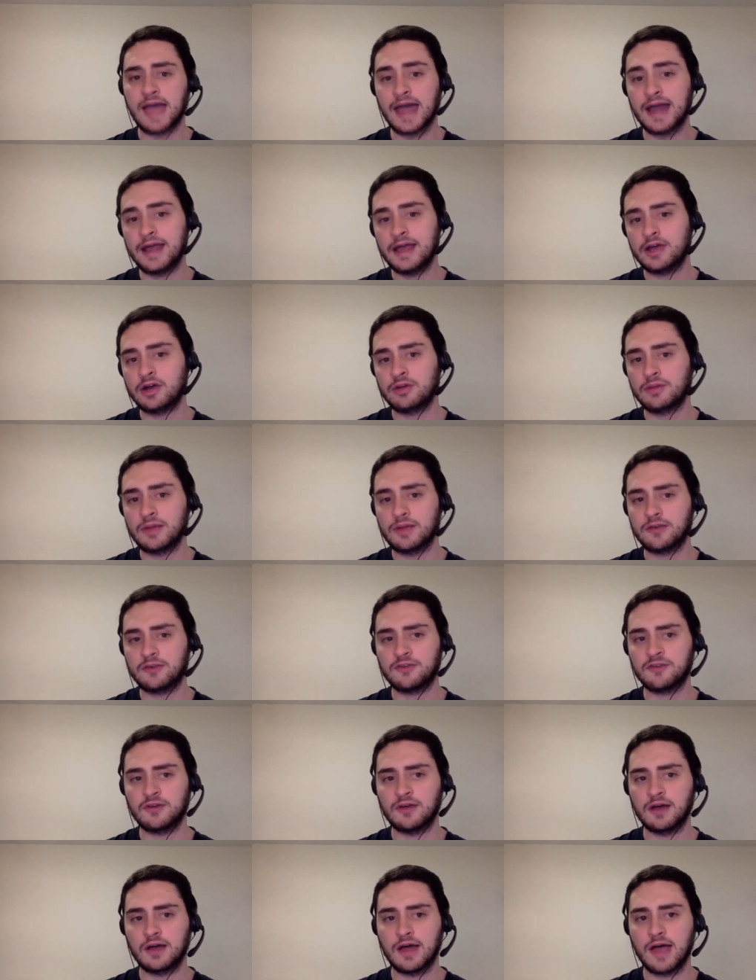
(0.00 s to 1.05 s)
kind of hit or
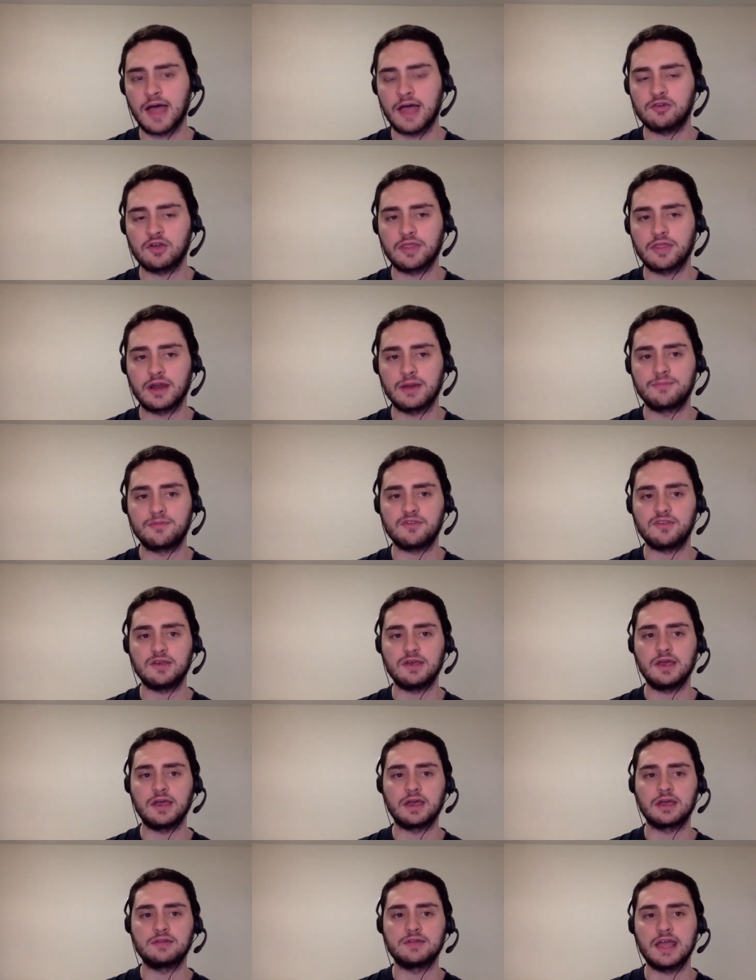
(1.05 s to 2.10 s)
miss, as you ended up
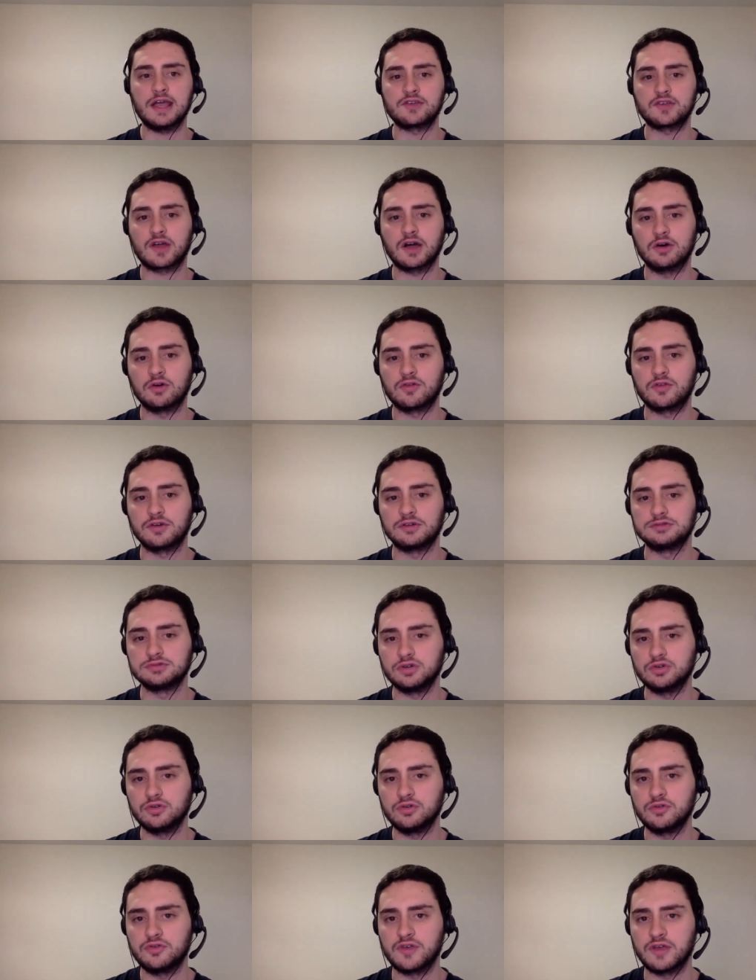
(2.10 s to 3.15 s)
seeing Diaz Acosta
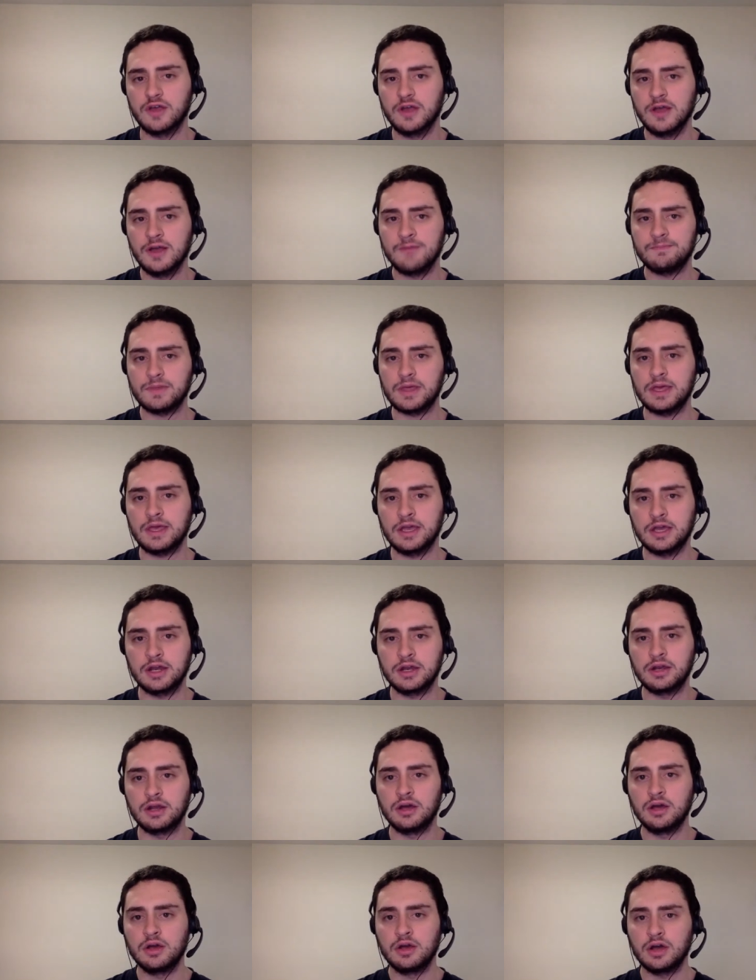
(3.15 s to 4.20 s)
lose
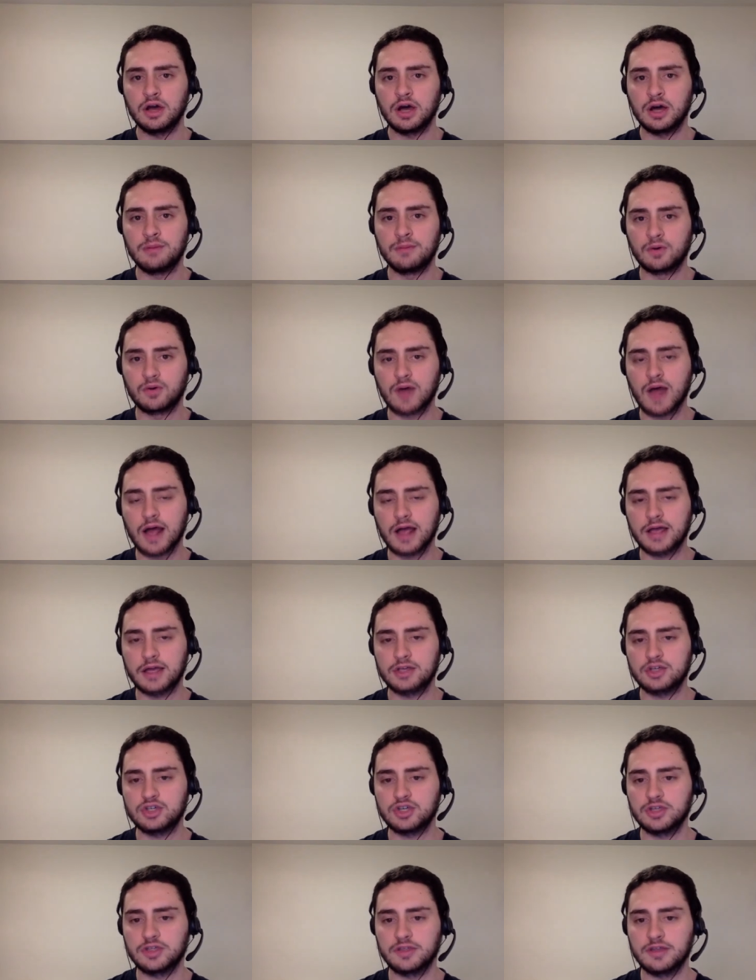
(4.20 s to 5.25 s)
in
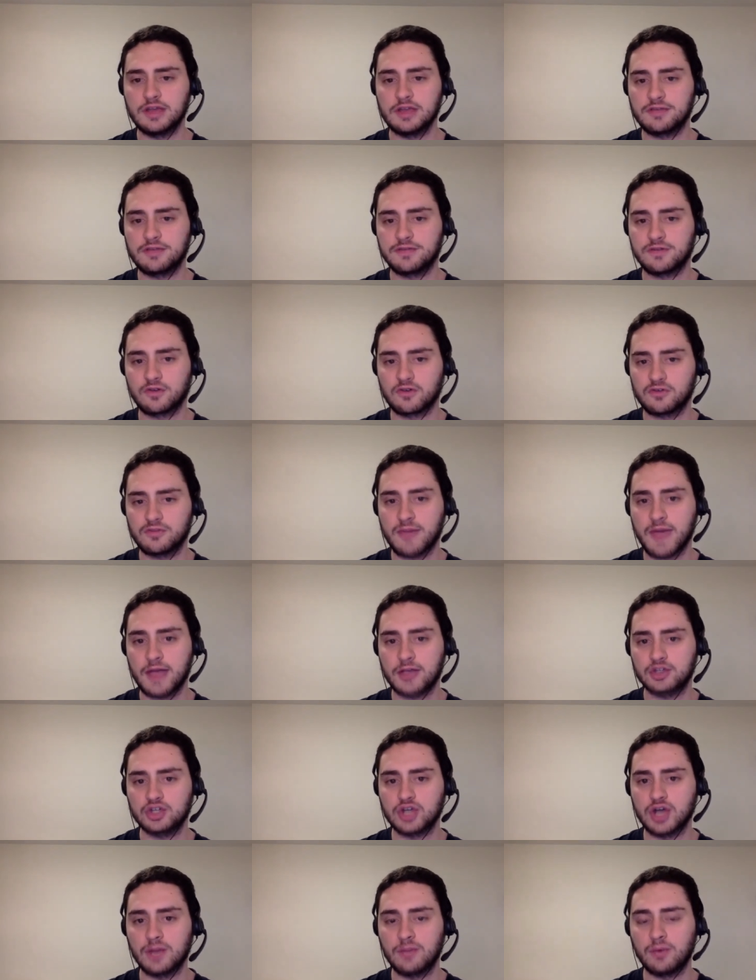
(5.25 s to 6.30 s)
Marrakech in his first
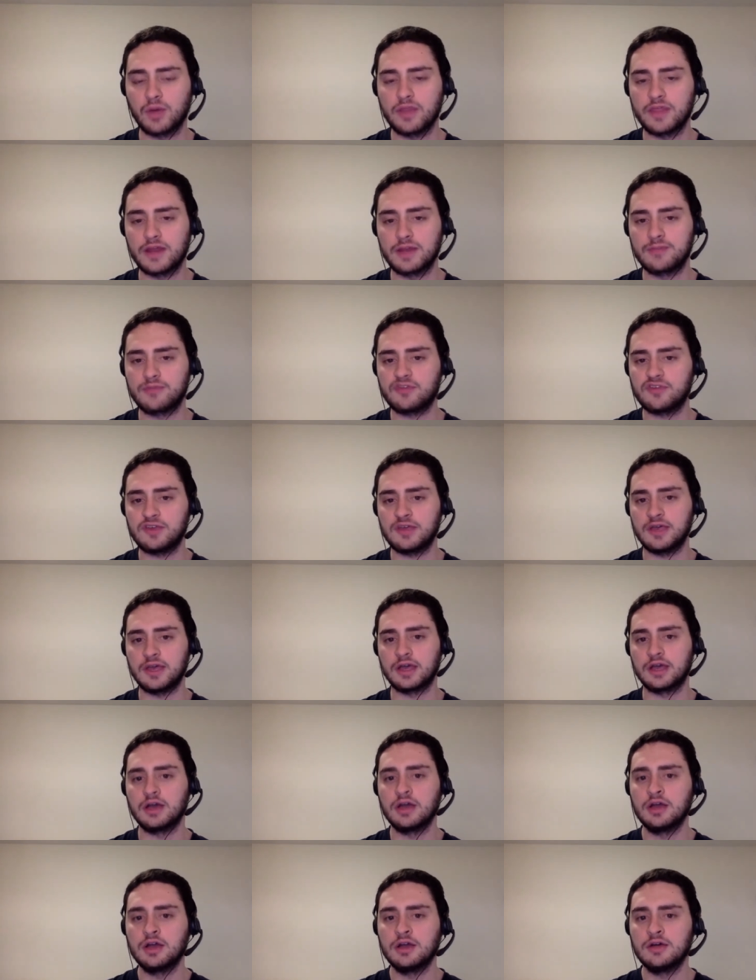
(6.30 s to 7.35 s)
matchup. We ended up
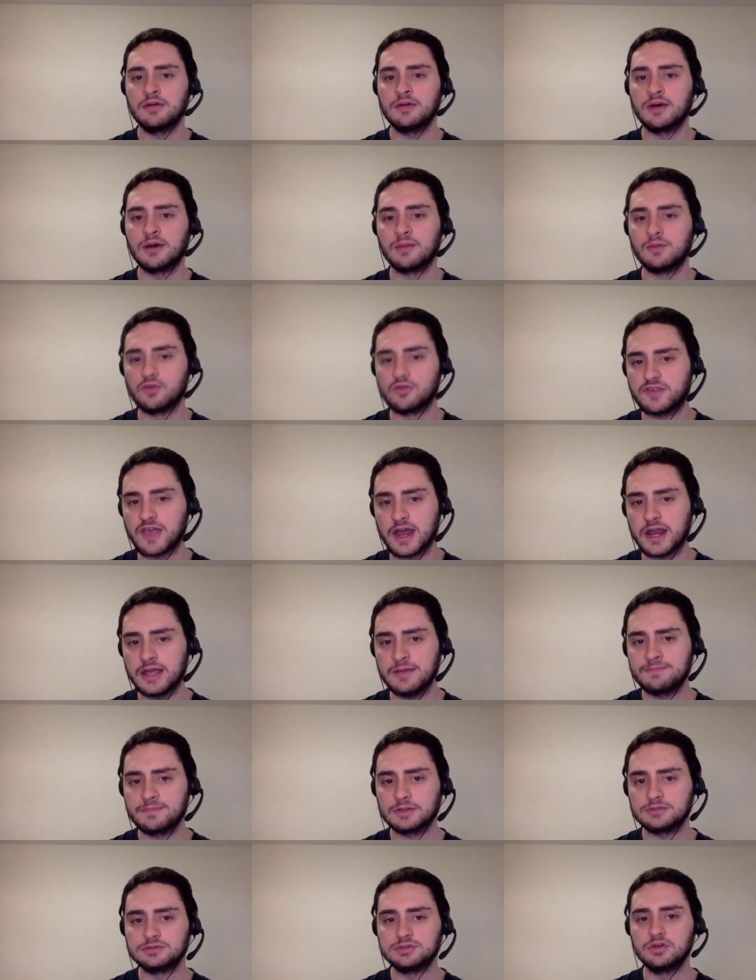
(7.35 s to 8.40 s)
seeing
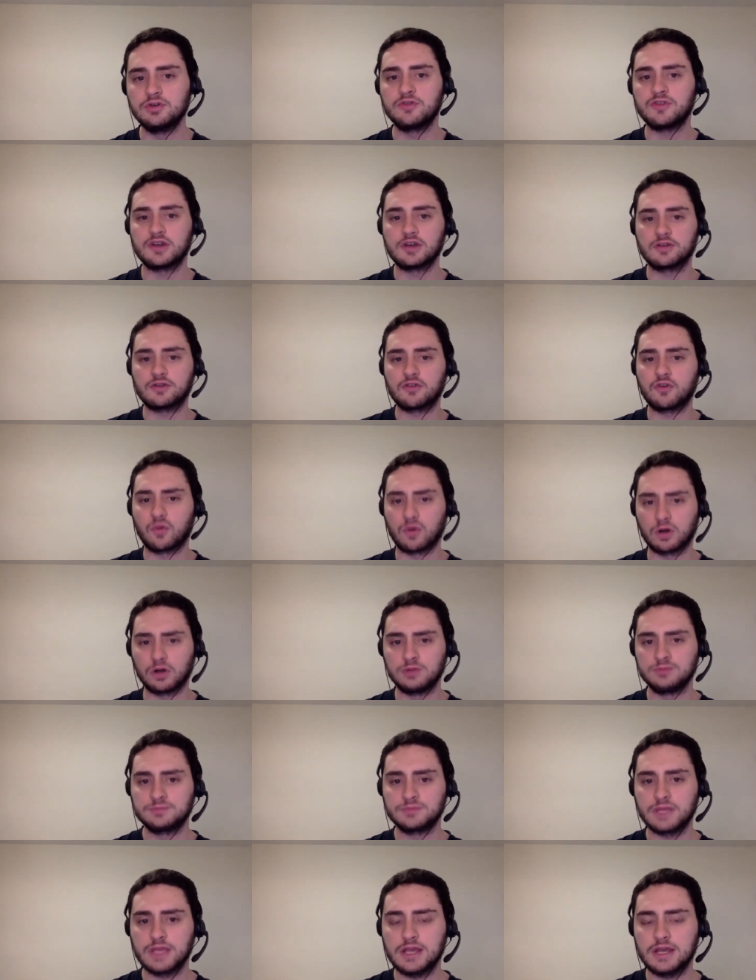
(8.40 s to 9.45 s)
Musetti lose in
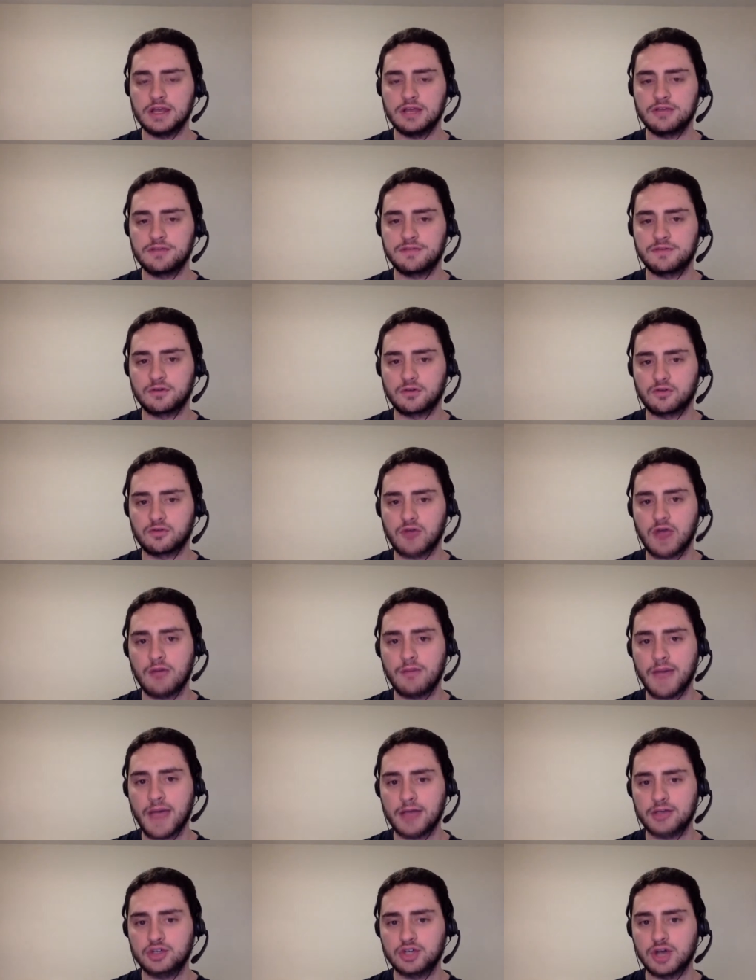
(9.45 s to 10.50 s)
Estoril in his first
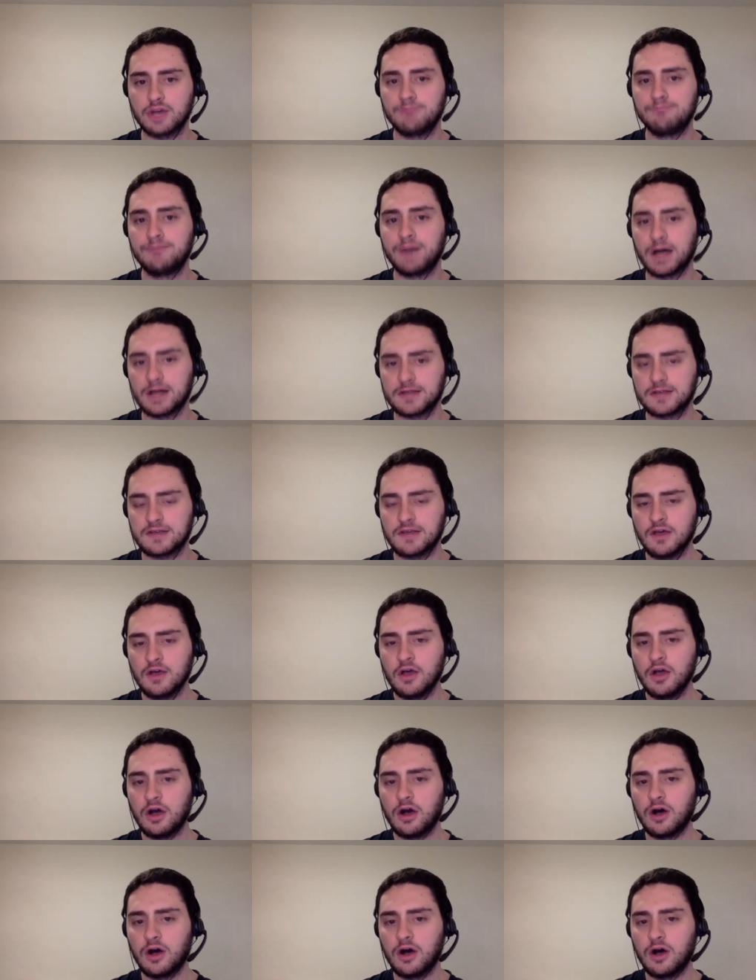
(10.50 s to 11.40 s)
round matchup. But